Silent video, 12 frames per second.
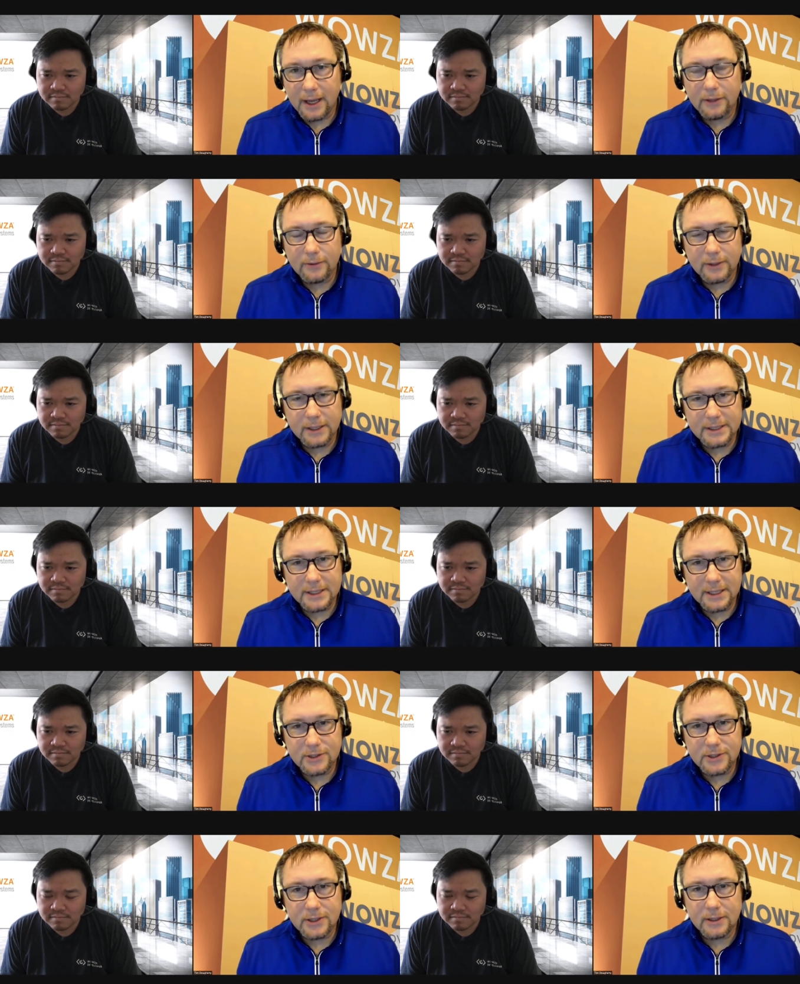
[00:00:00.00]

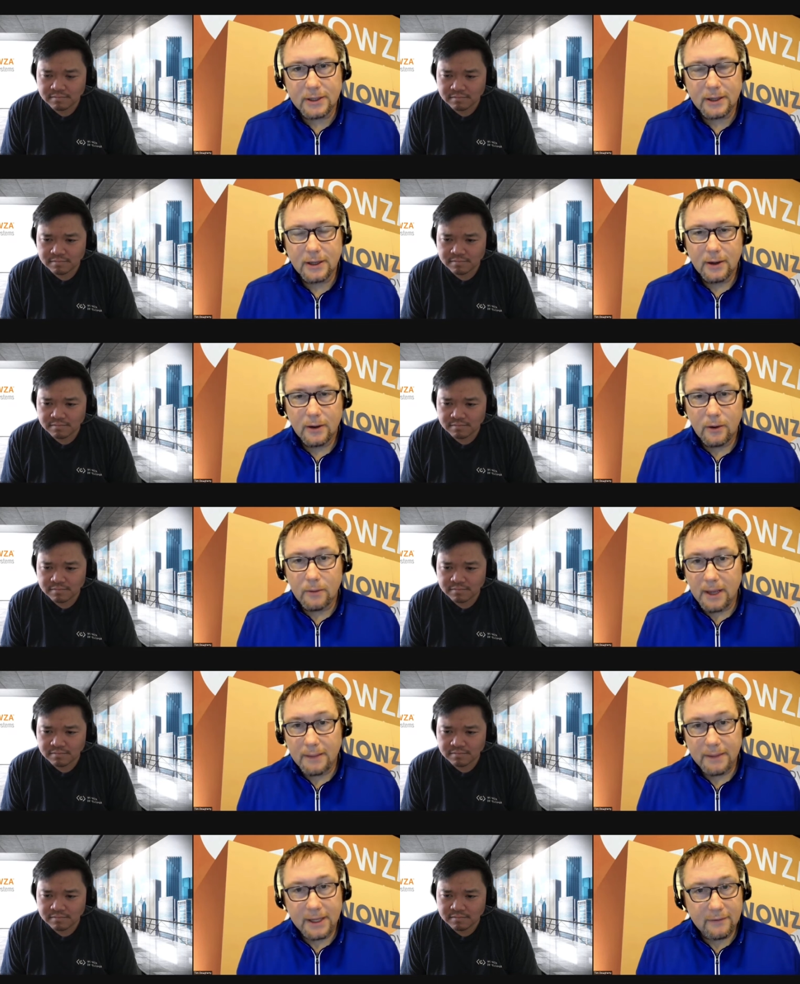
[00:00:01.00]
Speaker 1: utilization or
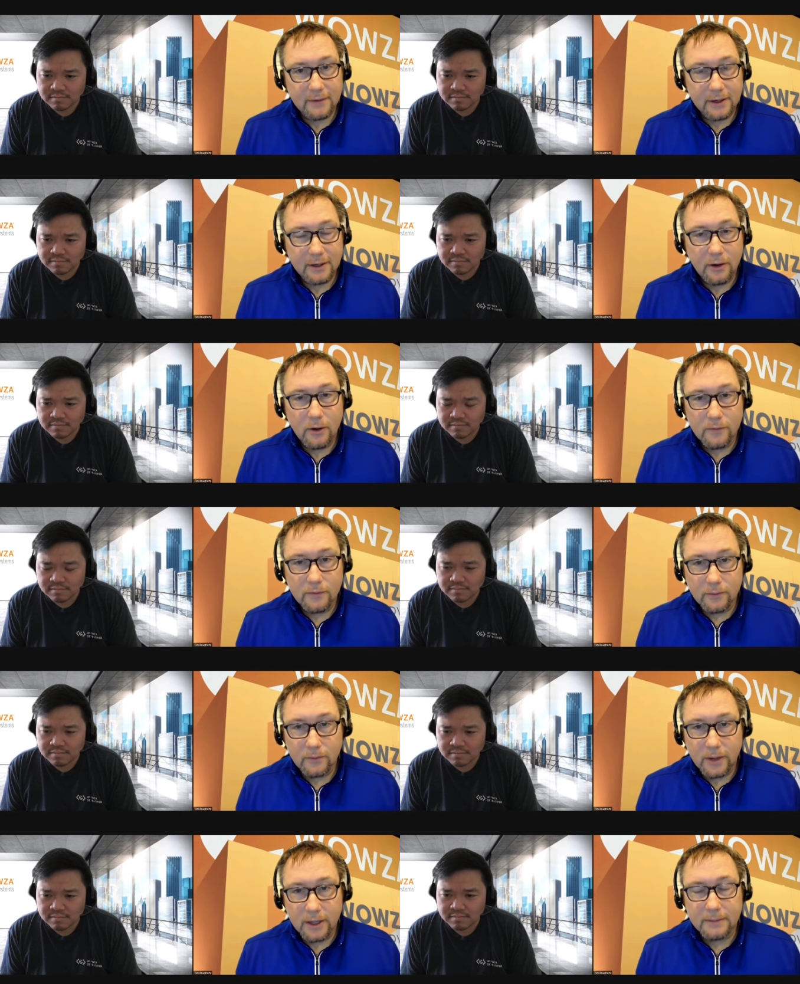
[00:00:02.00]
maybe even an
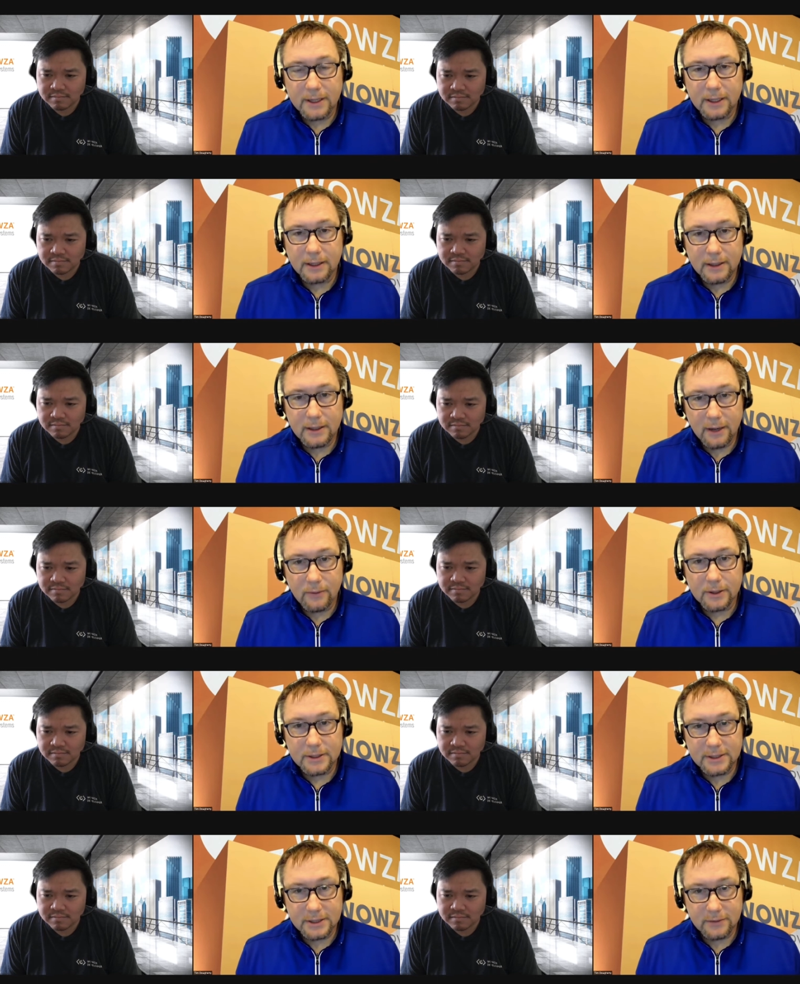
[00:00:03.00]
overwhelming
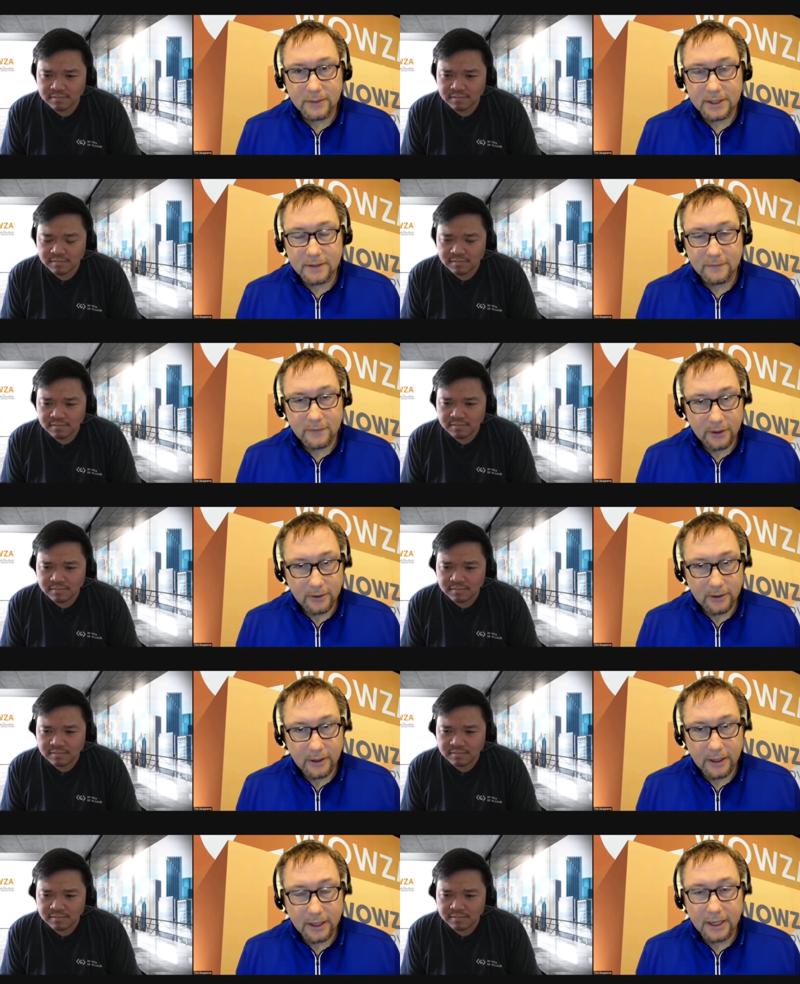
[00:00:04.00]
network situation for your
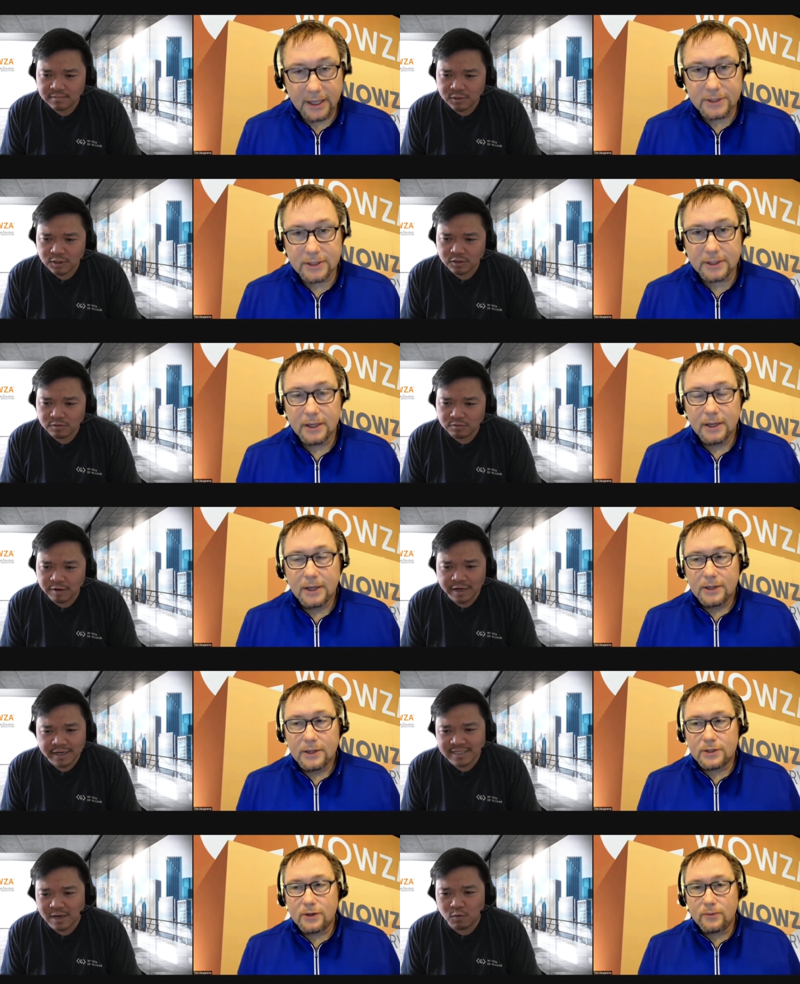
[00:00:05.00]
internet connection.
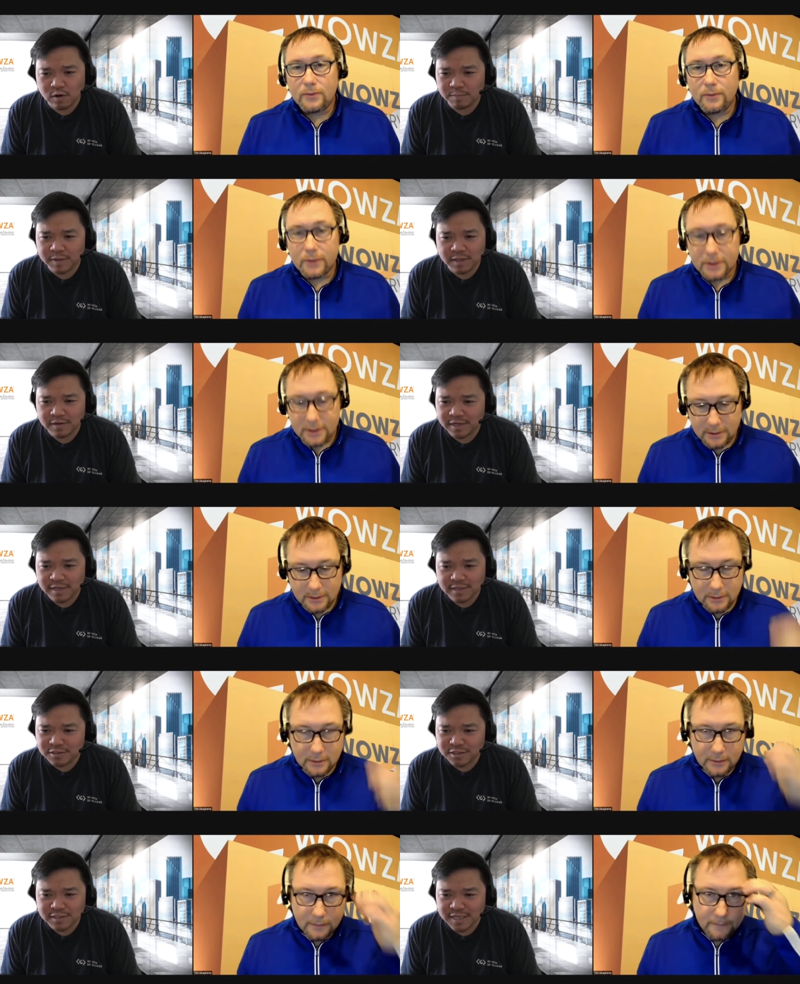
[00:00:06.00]
Right,
Speaker 2: because so that one building
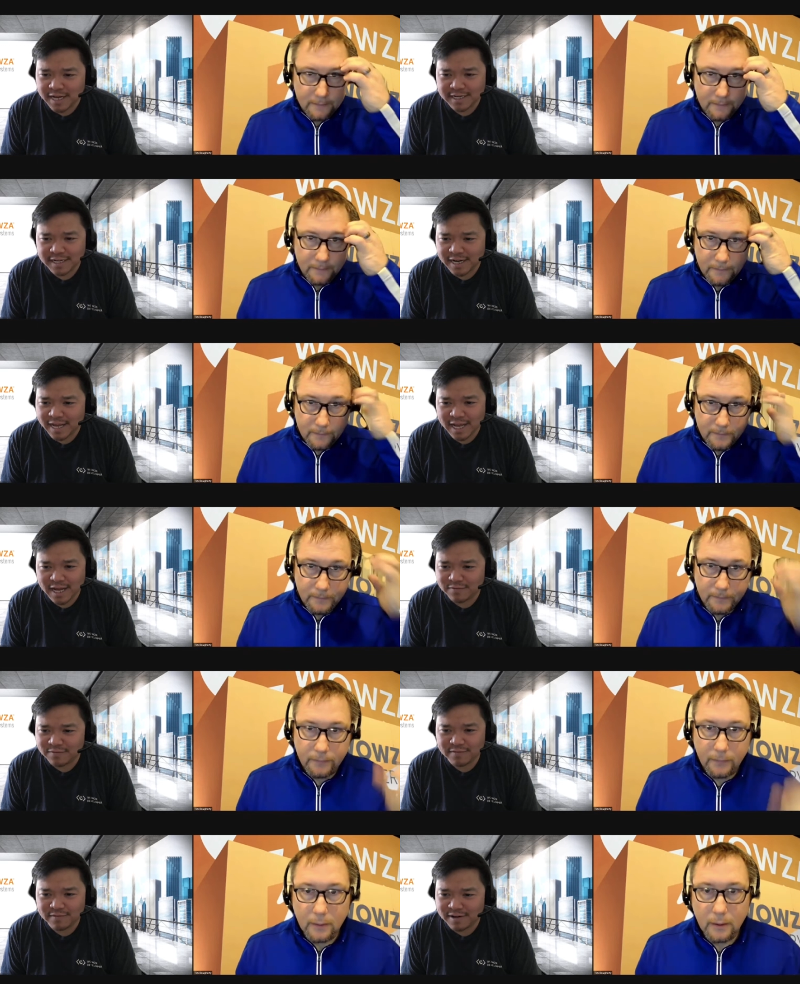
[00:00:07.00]
is just not going to
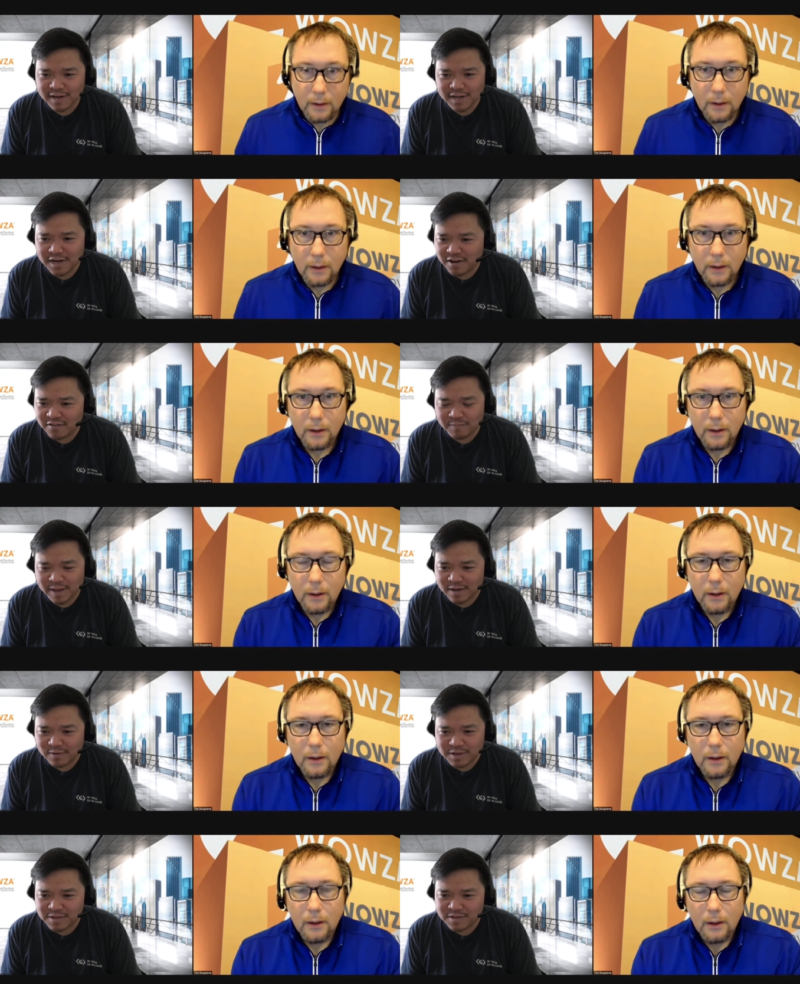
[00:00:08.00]
have enough
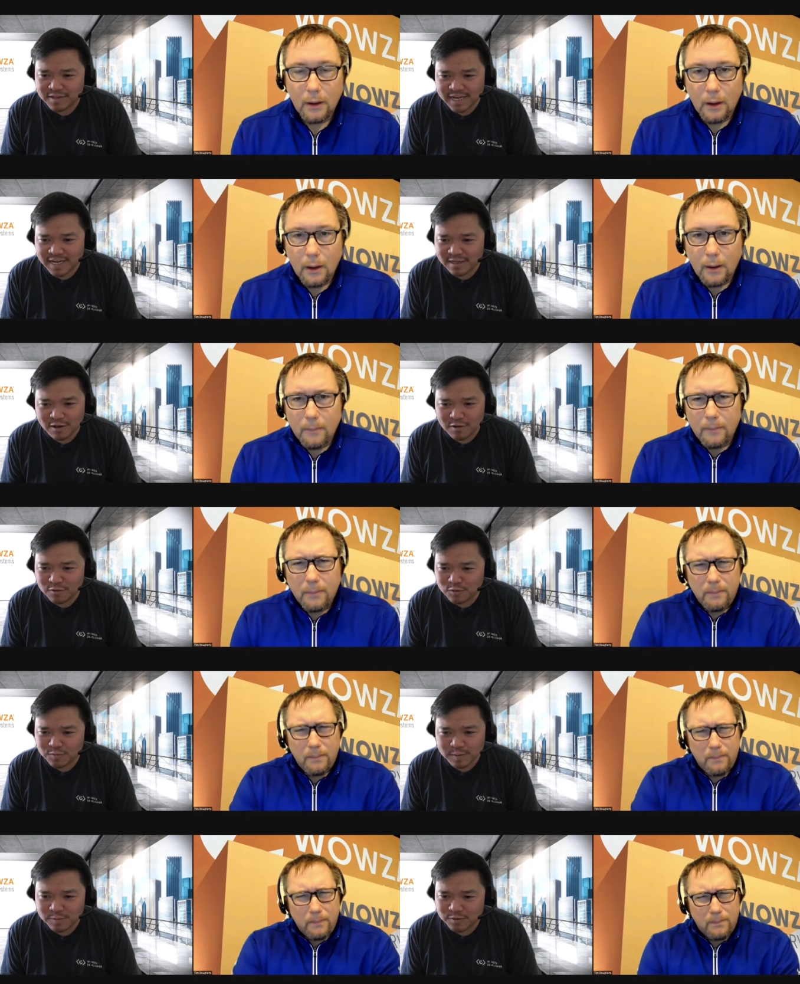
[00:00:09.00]
bandwidth to handle all
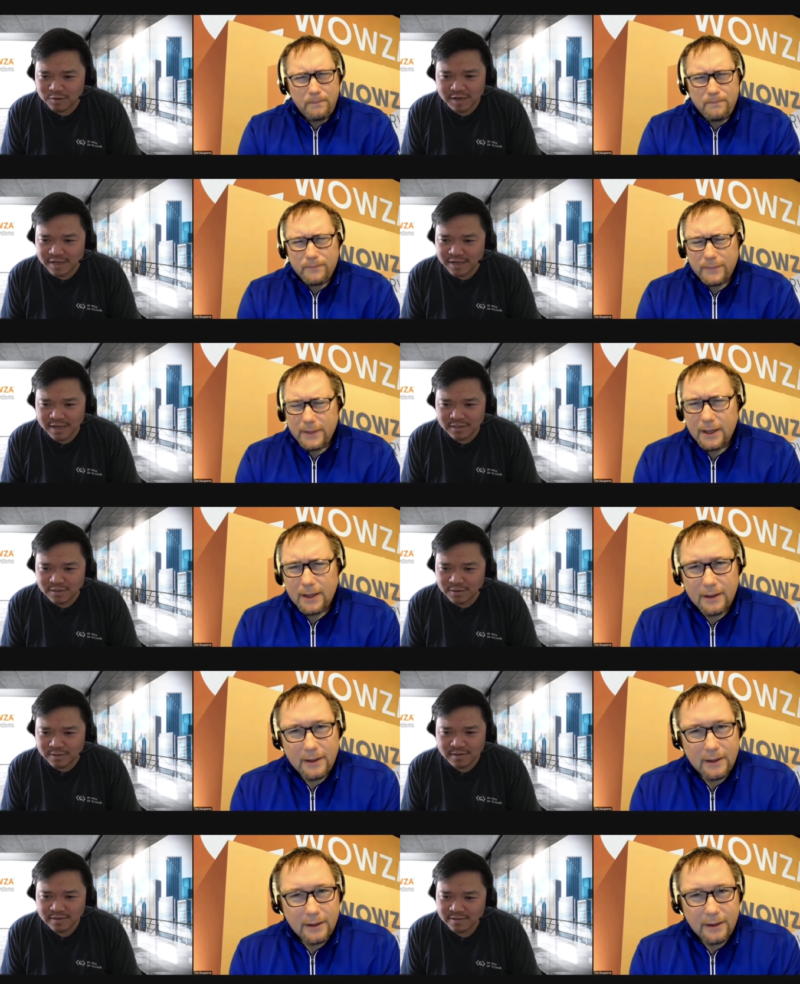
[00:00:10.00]
those people trying to connect yeah,
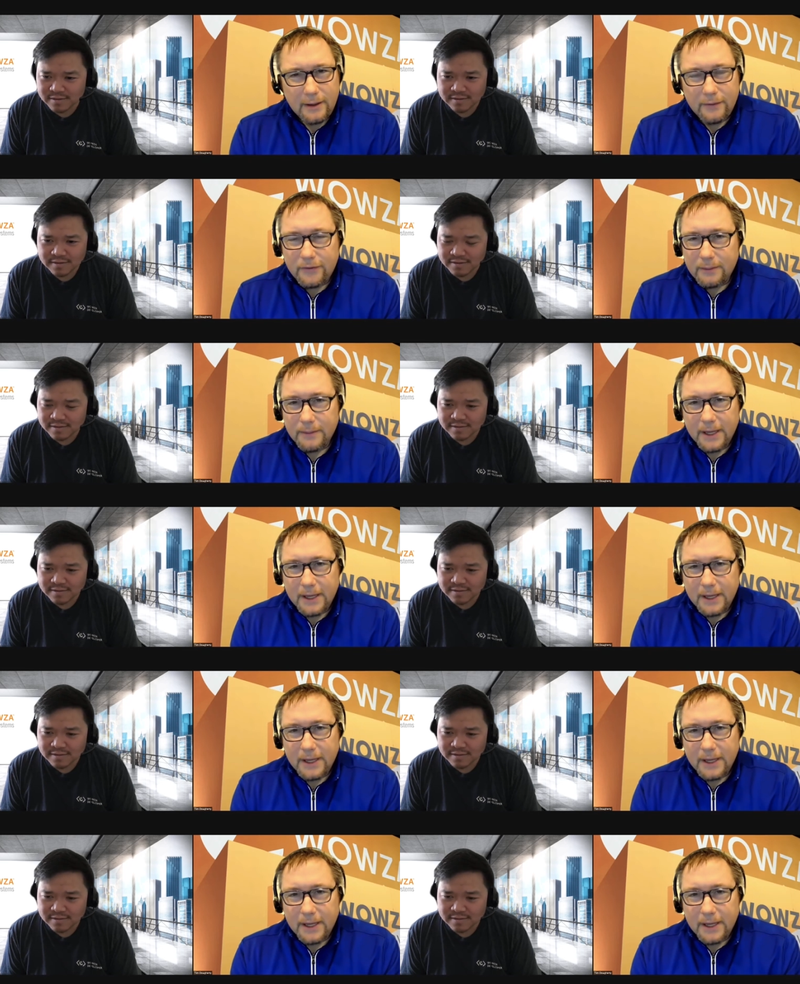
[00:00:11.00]
to it.
Speaker 1: In some